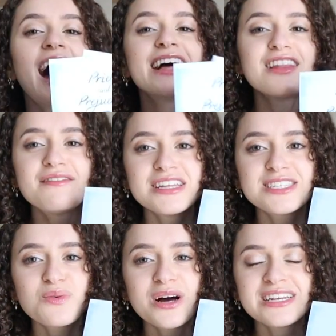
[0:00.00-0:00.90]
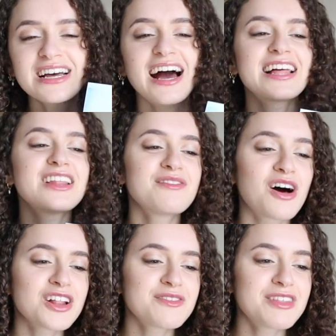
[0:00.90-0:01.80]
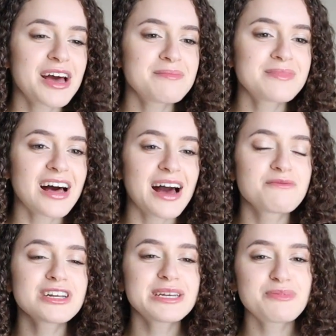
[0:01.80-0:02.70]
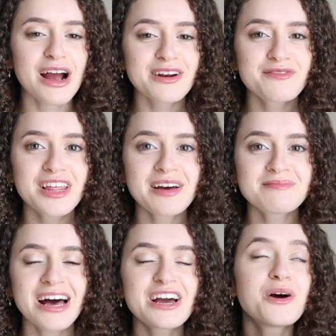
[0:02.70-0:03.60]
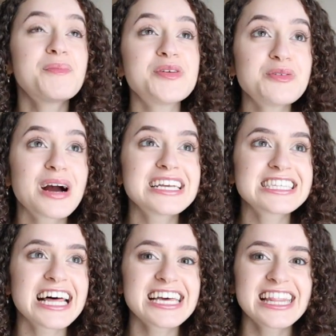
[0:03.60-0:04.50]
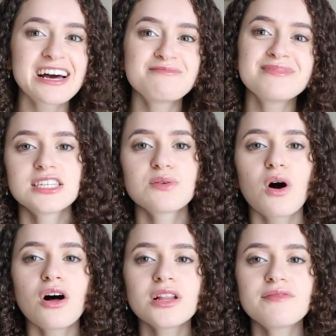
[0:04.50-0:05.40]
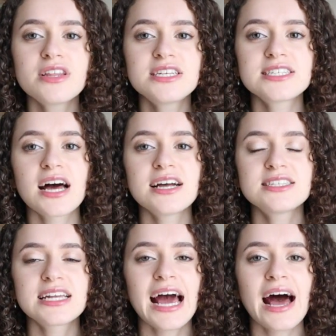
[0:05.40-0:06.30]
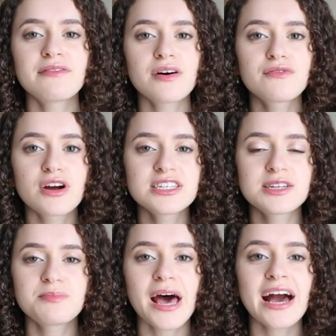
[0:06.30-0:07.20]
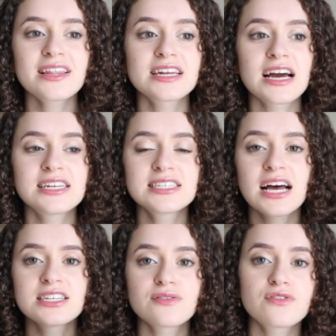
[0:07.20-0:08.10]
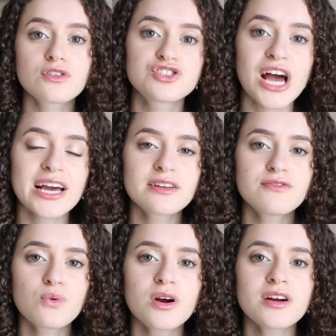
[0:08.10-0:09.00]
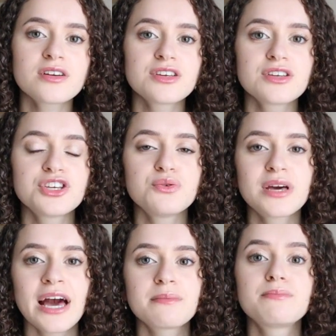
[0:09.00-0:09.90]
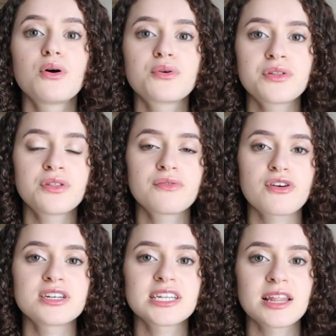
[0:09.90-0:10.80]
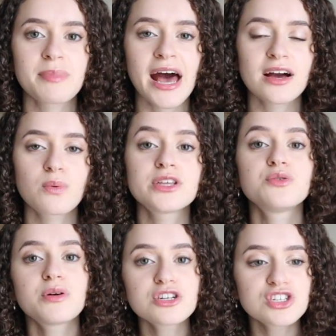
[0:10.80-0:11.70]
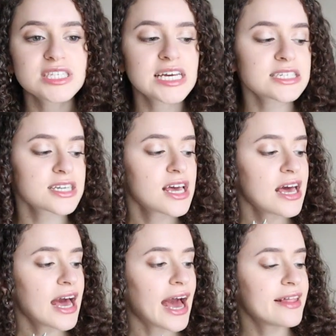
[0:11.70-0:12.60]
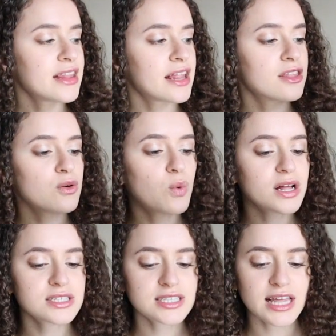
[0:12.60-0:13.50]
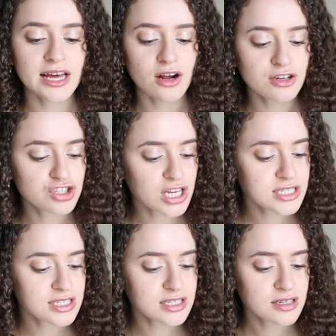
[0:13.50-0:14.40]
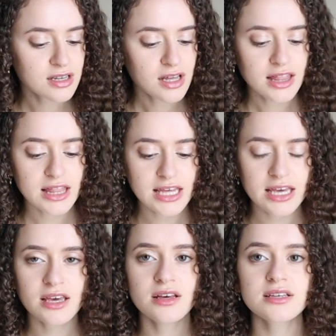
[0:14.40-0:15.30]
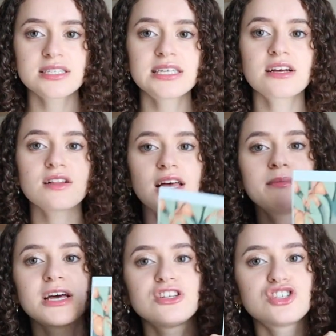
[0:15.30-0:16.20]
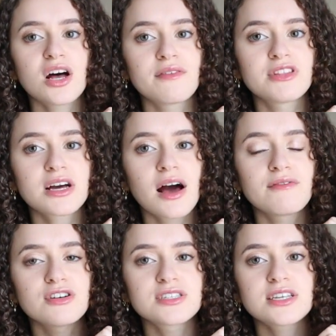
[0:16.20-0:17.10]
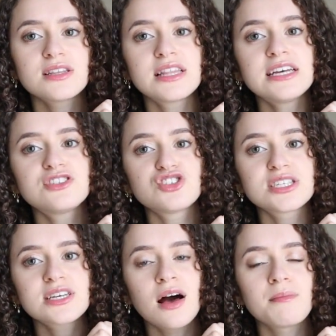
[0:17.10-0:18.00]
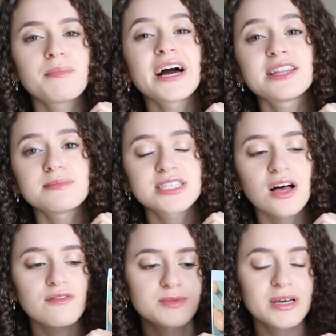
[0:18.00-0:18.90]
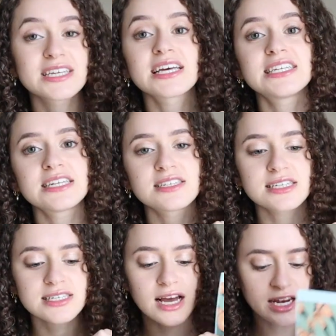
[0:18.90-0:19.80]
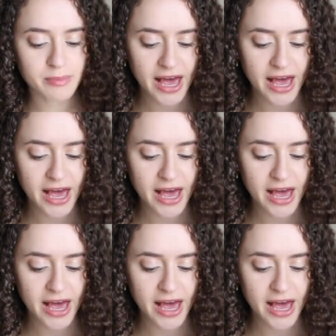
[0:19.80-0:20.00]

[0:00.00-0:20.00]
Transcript: I love this one. I love all of them. I'm really proud of them. I hope you guys like them. So all of the designs that have a front and back that I designed a full jacket for, you get both the front and the back when you purchase it. And then the ones that are just the single image of the covers, these just come by themselves because I didn't design a